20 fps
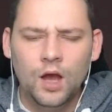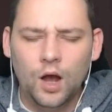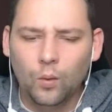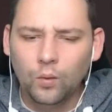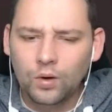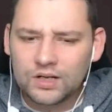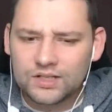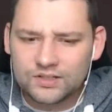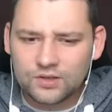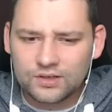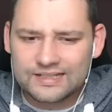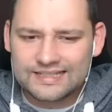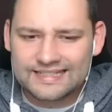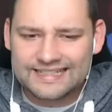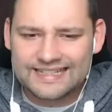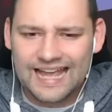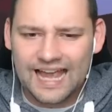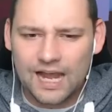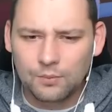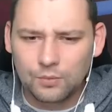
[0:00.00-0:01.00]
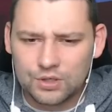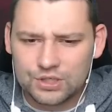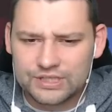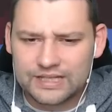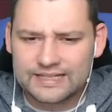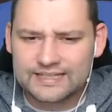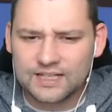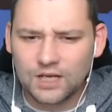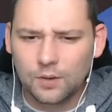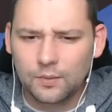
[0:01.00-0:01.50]
I want us going to see how much
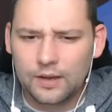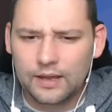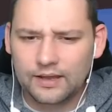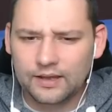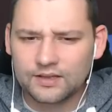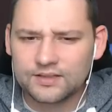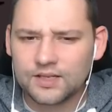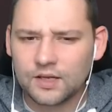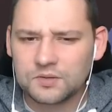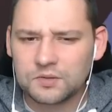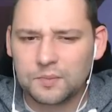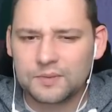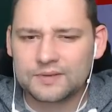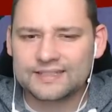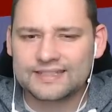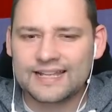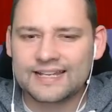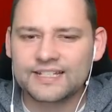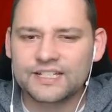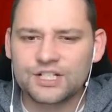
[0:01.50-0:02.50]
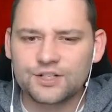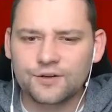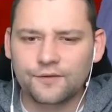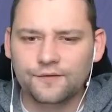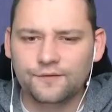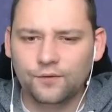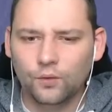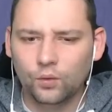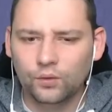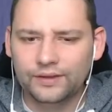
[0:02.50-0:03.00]
this is going to be in terms of percentage
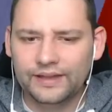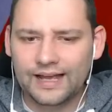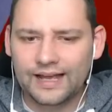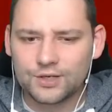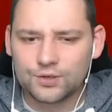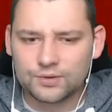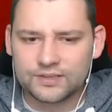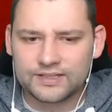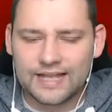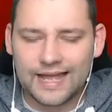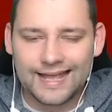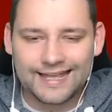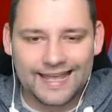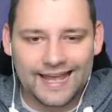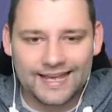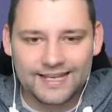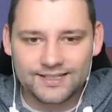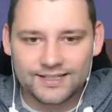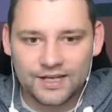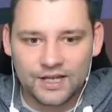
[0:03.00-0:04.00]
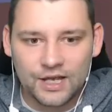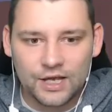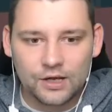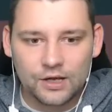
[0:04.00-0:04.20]
for the actual staircase.